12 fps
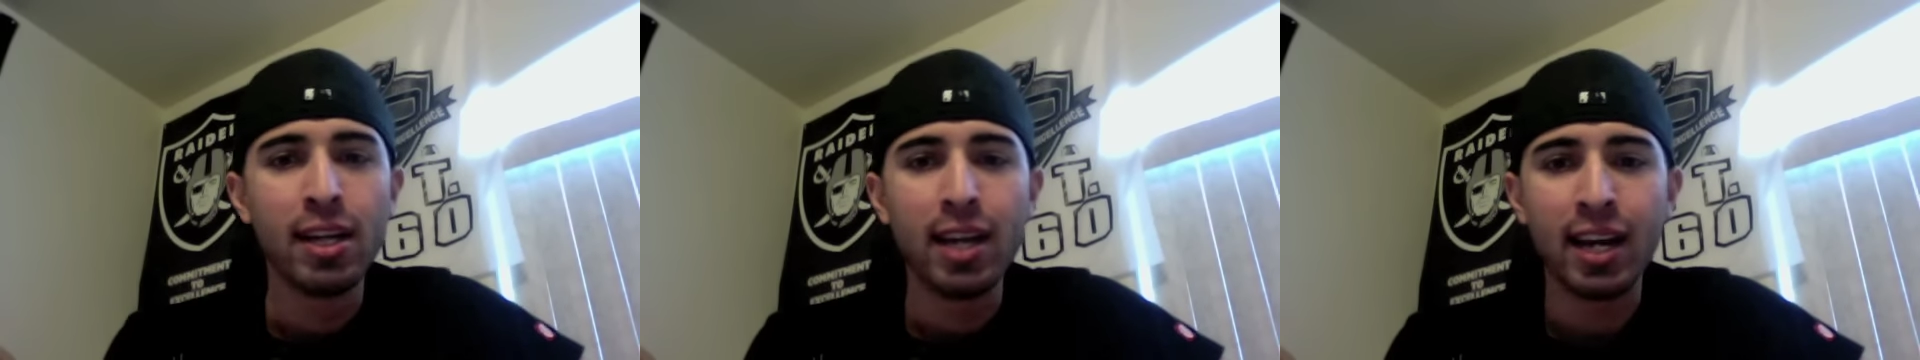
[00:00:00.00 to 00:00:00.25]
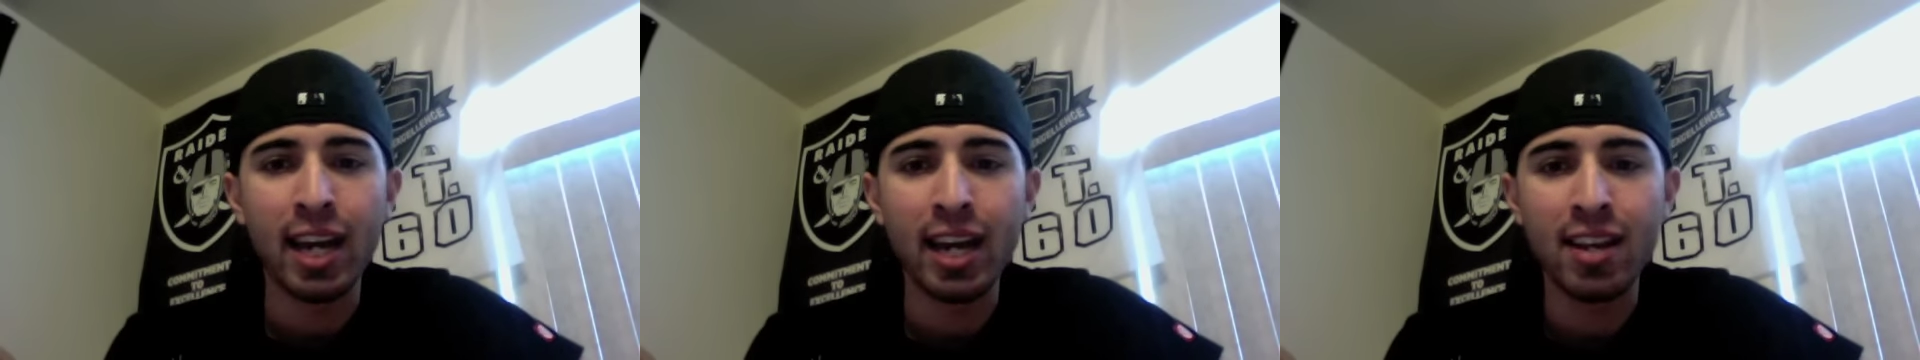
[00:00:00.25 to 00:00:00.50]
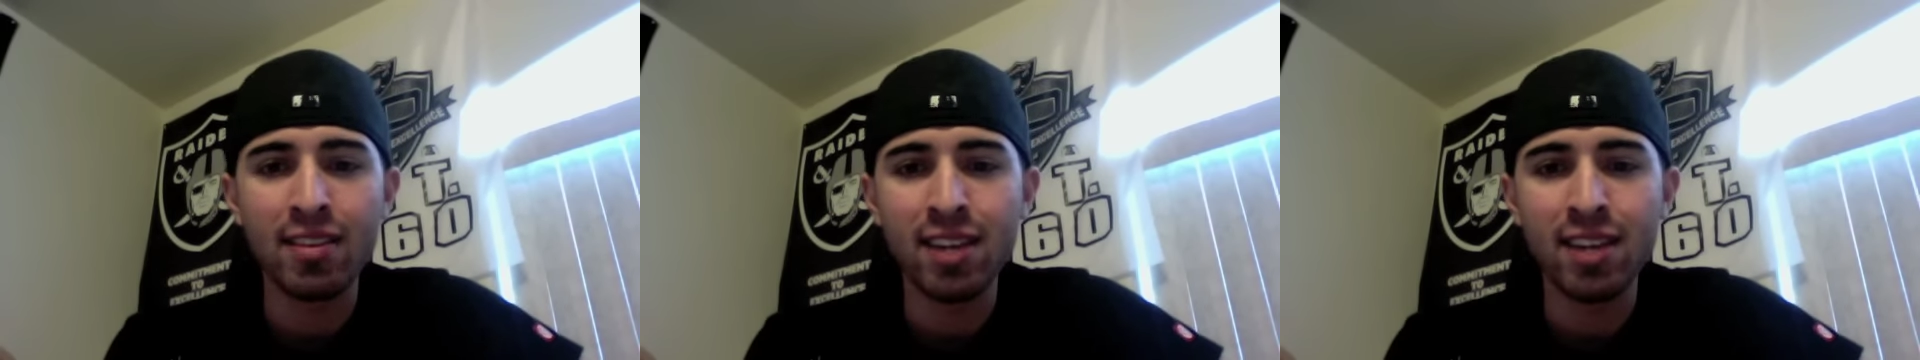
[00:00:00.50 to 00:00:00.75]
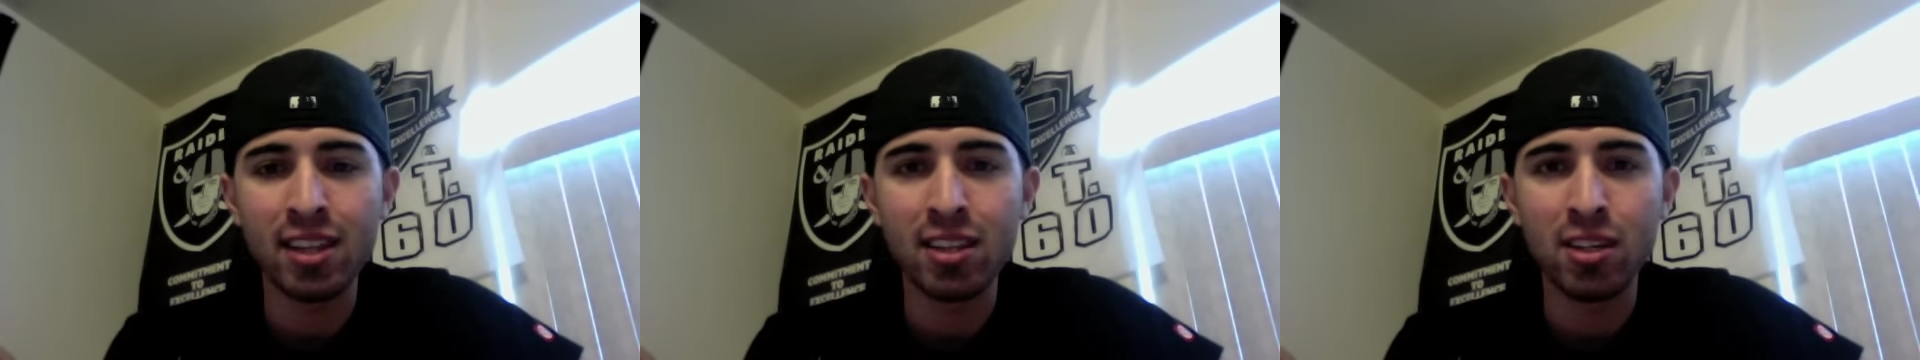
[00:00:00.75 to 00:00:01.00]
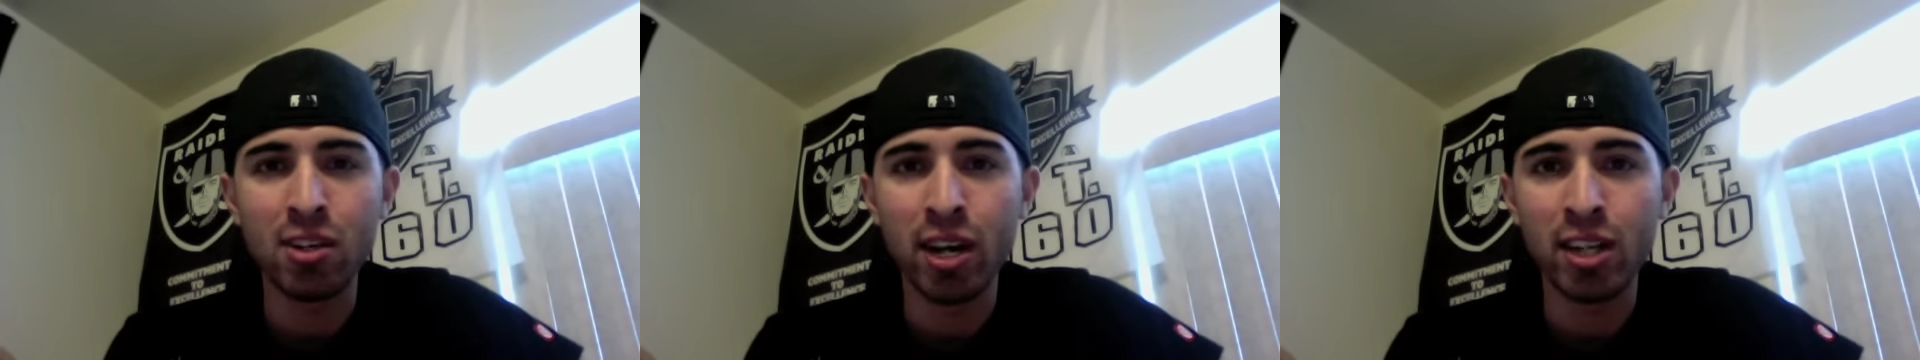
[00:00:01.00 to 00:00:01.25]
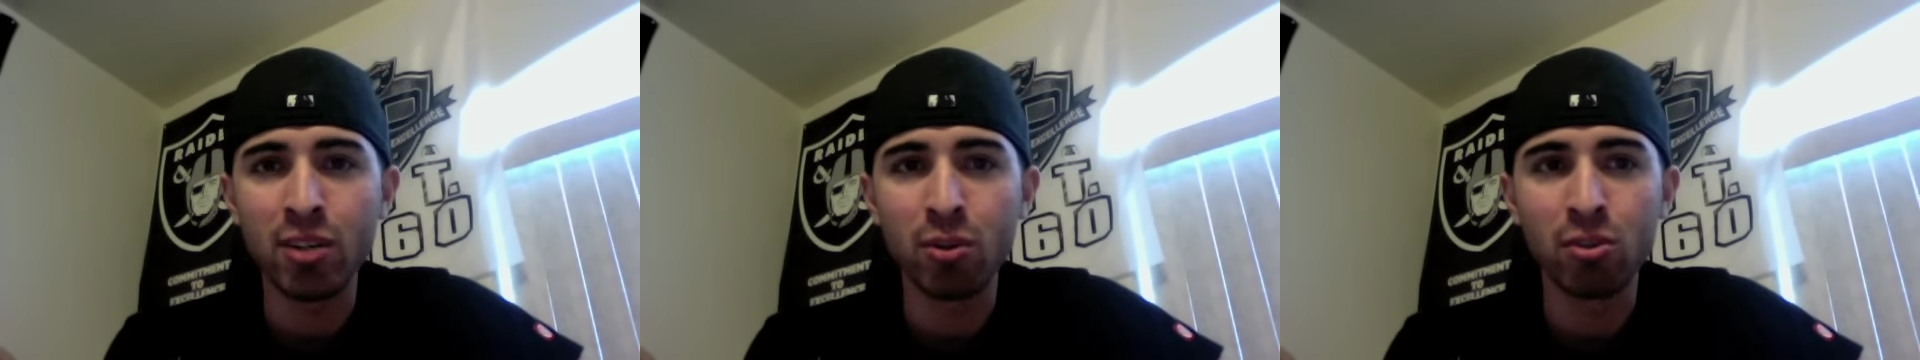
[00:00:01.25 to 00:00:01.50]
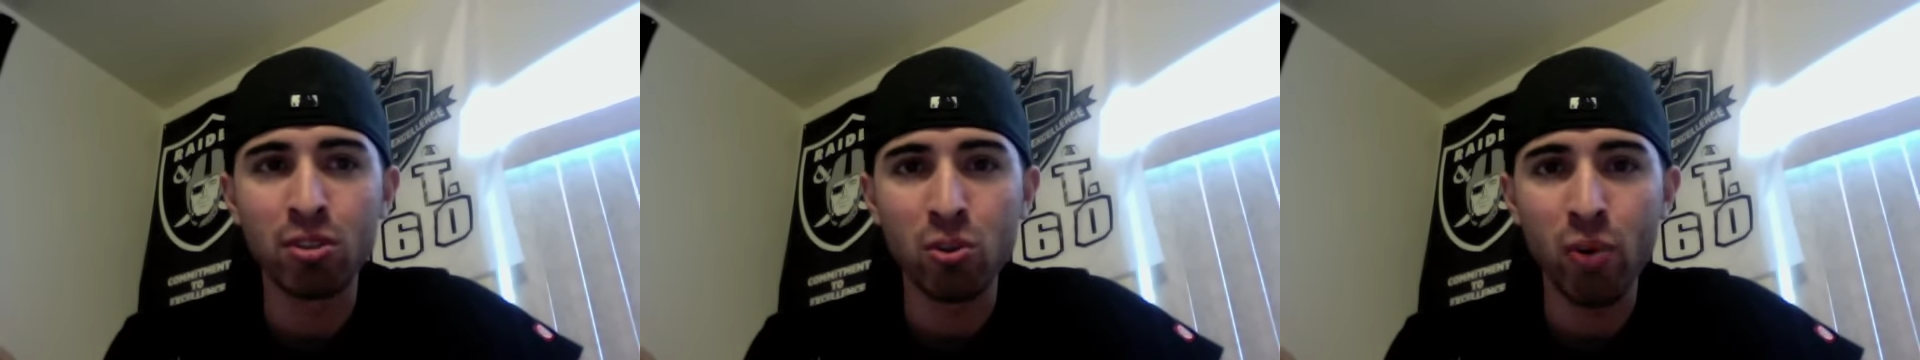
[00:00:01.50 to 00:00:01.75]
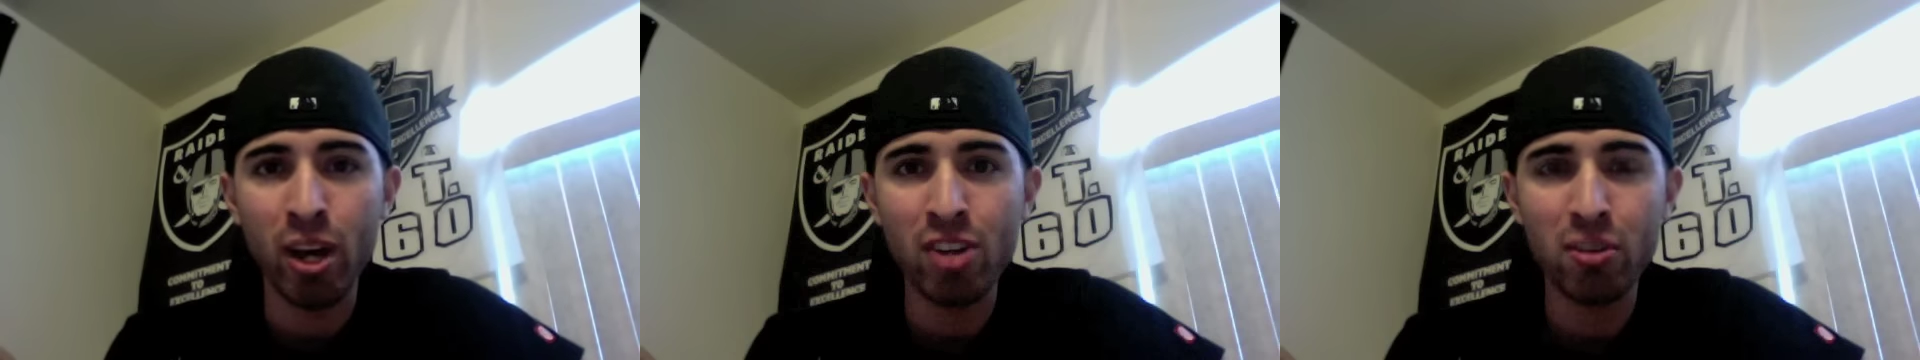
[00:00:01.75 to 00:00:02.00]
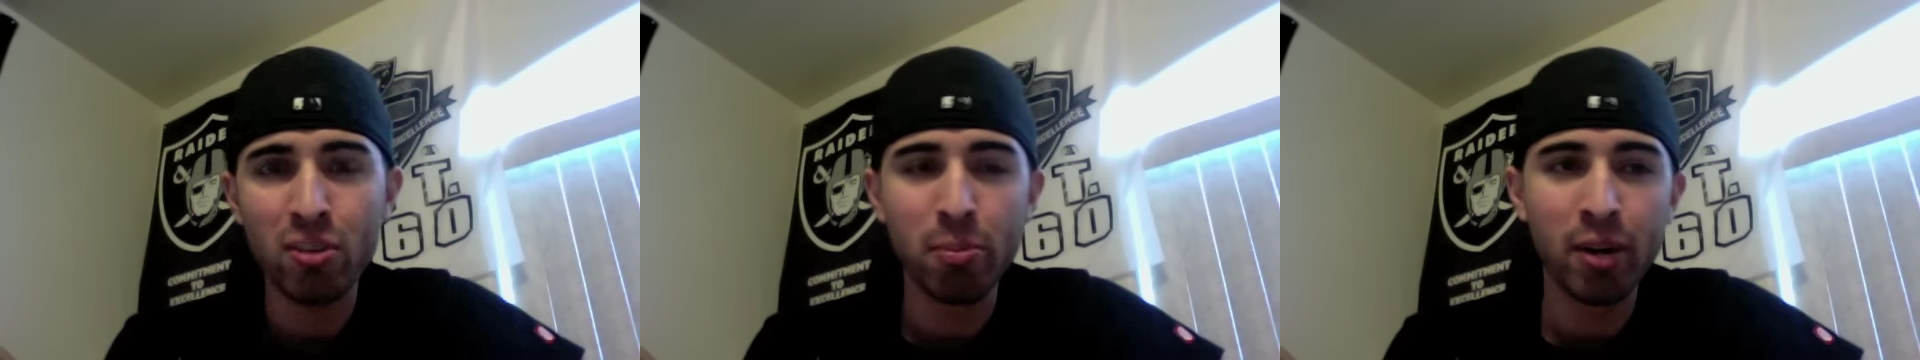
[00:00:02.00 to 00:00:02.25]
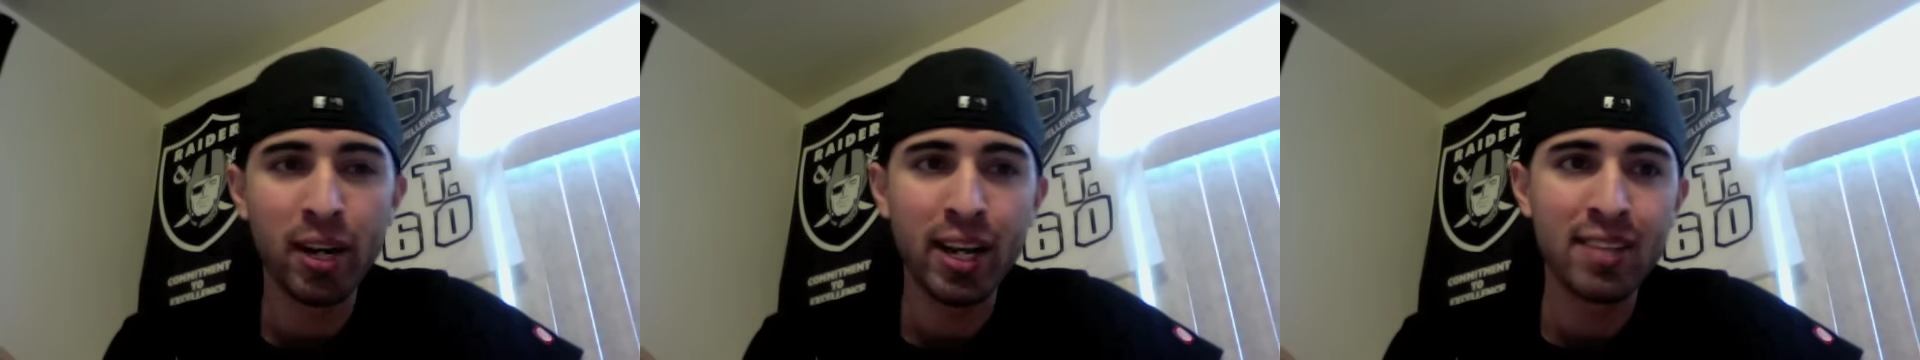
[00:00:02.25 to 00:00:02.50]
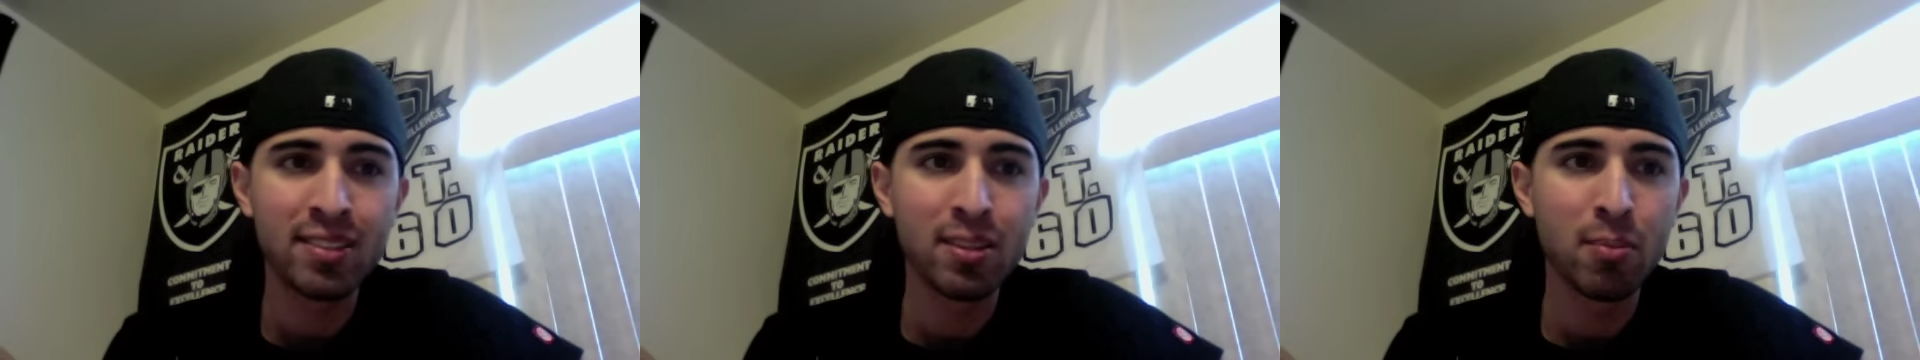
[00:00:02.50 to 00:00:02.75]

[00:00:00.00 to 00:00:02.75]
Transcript: again, it's not your ideal situation, but it's